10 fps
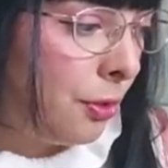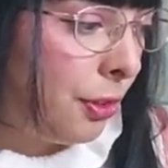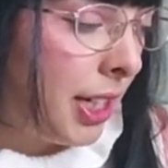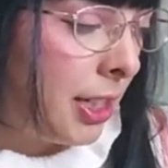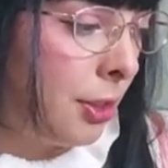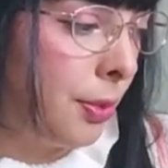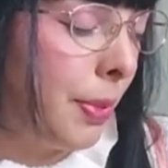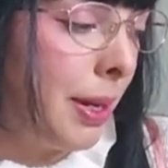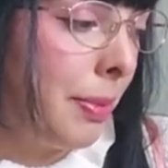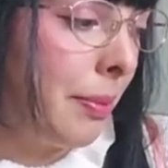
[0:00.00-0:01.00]
for a
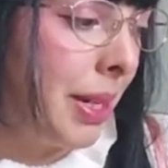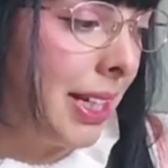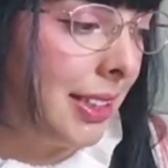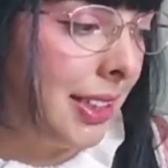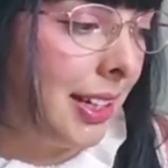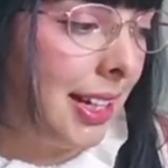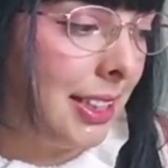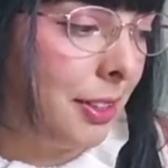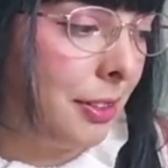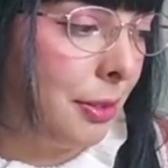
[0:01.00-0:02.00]
newspaper magazine
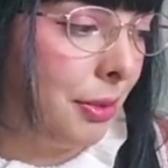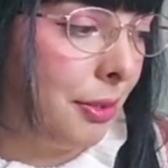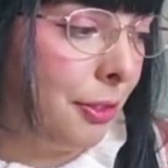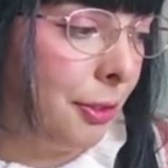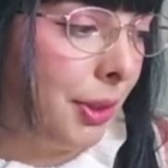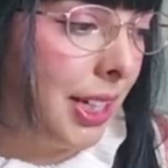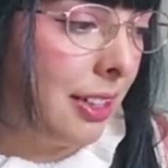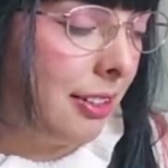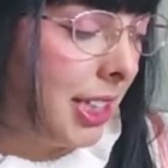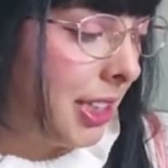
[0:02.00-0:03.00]
article for wearing
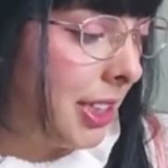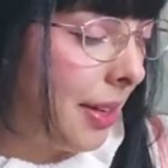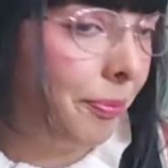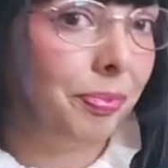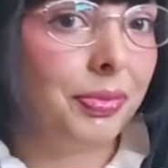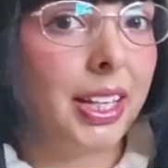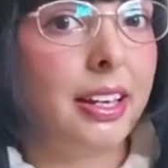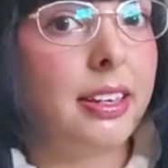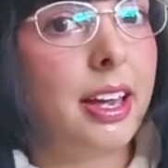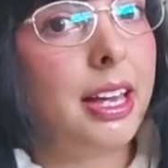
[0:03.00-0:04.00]
Lolita.
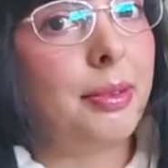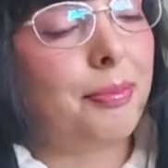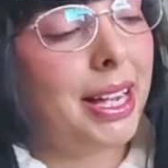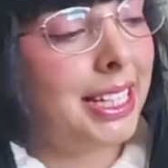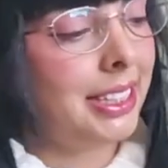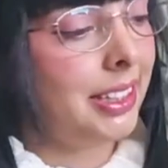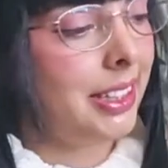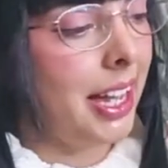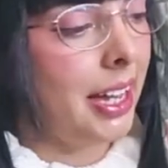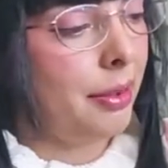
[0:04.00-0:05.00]
Yeah, back in the
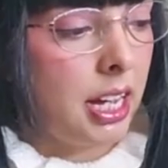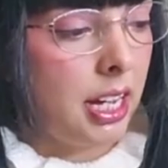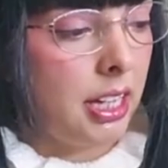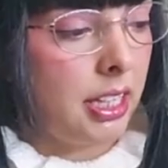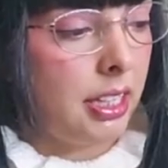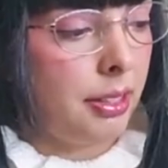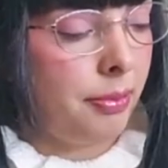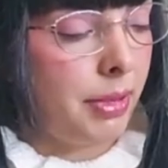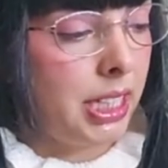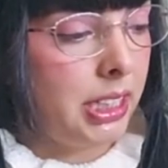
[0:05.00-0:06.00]
day, I
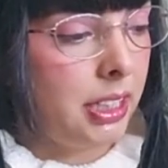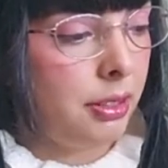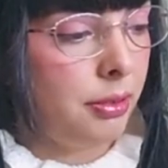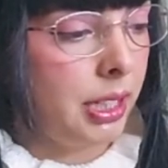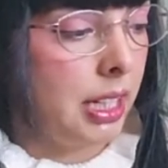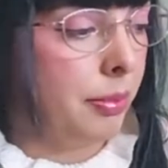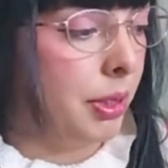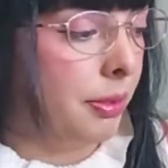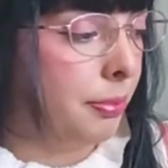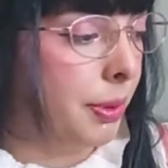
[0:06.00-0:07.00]
made it to a
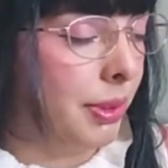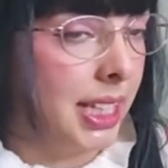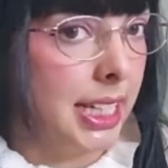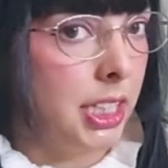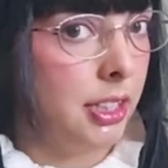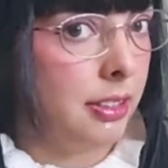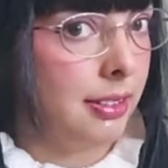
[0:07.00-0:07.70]
couple of publications.